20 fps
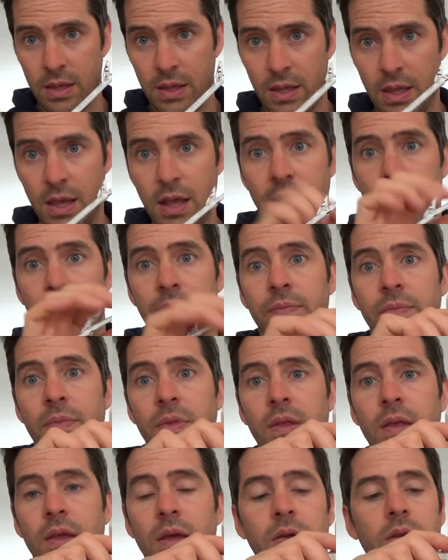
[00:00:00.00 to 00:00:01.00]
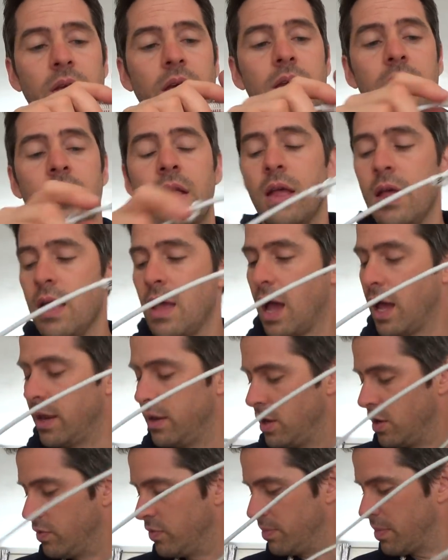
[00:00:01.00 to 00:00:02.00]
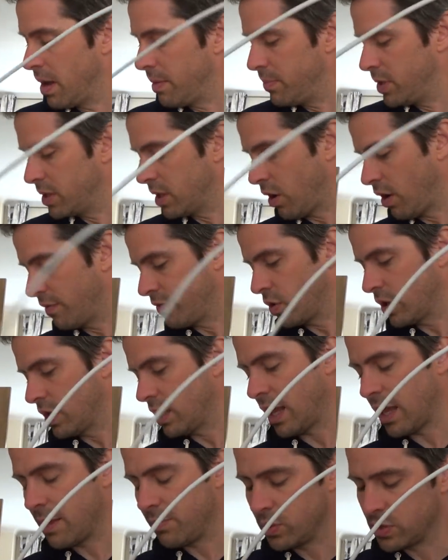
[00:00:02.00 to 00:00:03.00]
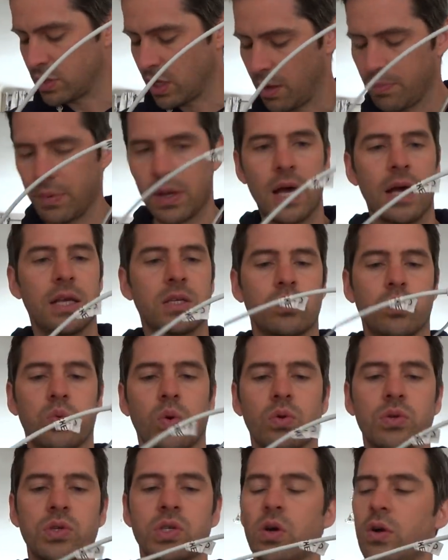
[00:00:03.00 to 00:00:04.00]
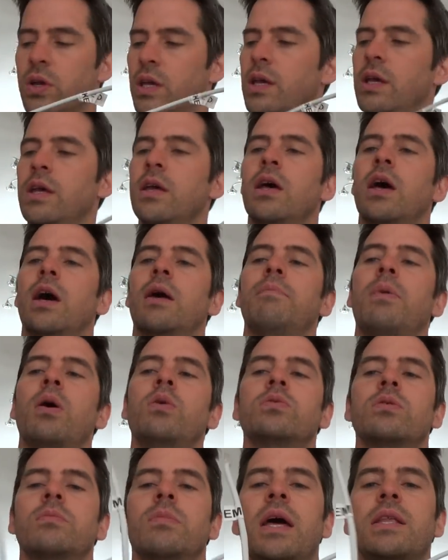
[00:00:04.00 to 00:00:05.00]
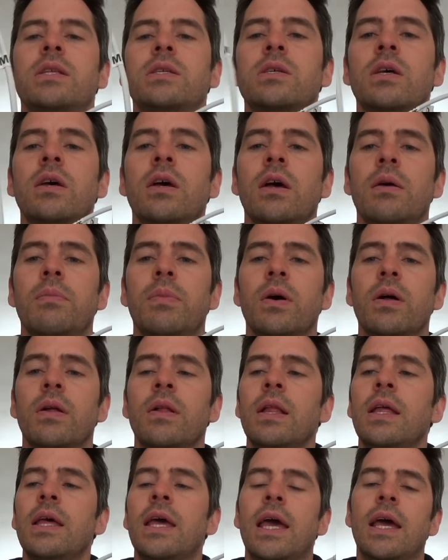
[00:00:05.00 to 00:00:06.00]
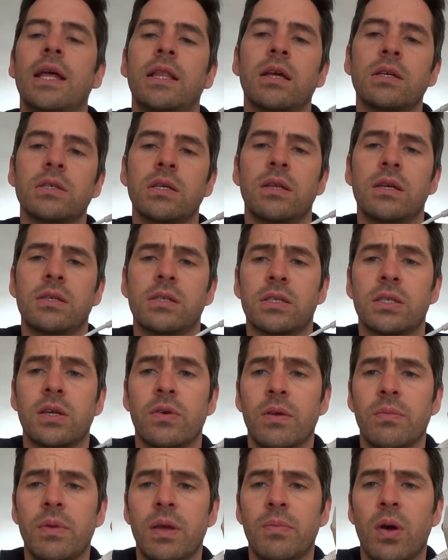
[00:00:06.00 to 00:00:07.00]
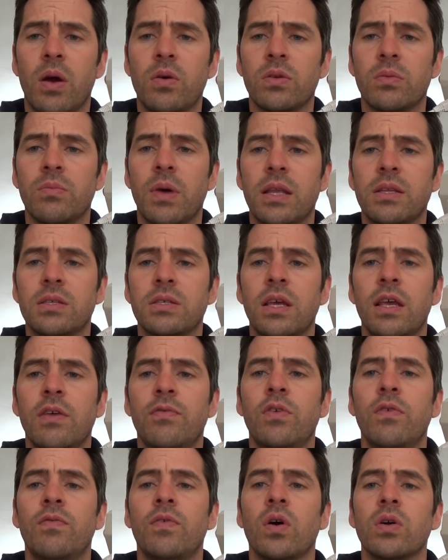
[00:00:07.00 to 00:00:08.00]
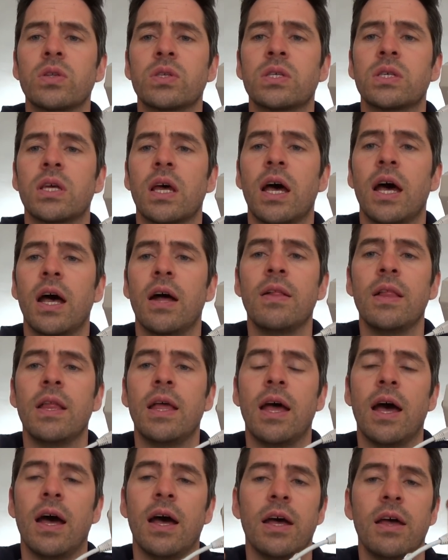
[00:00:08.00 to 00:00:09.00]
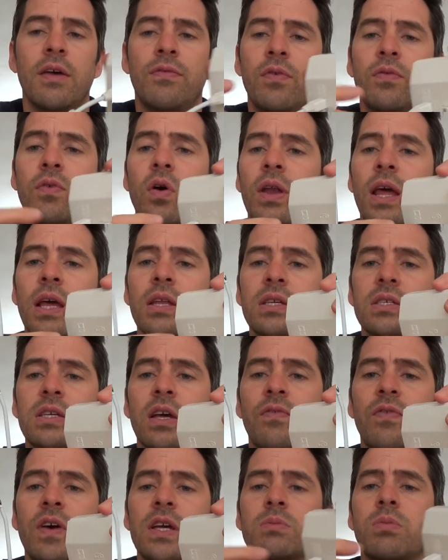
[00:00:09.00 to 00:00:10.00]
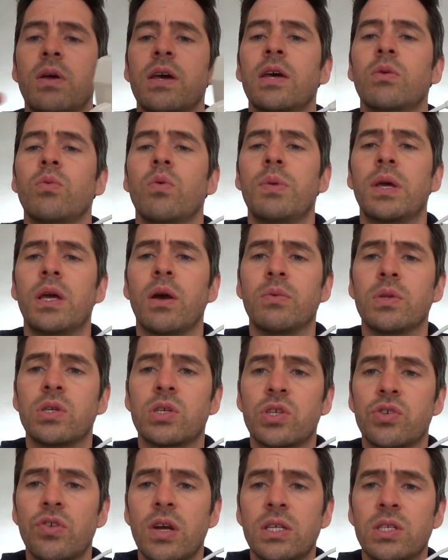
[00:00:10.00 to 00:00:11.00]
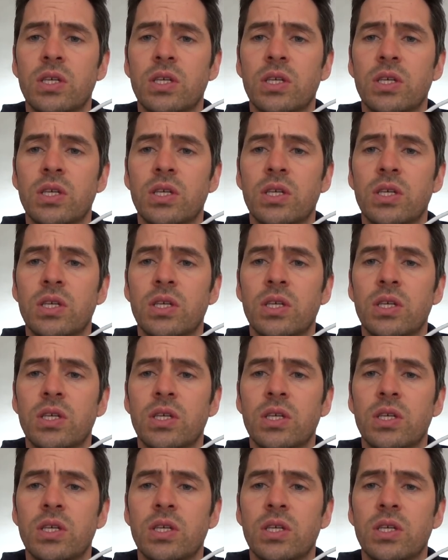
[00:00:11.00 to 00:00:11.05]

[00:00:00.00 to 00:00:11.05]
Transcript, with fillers: yeah? Okay, and remember that I've got it labelled up as wall socket and modem ends, but it doesn't necessarily mean modem ends. If you've got uh, uh, if you've got an A D S L faceplate, it will be going straight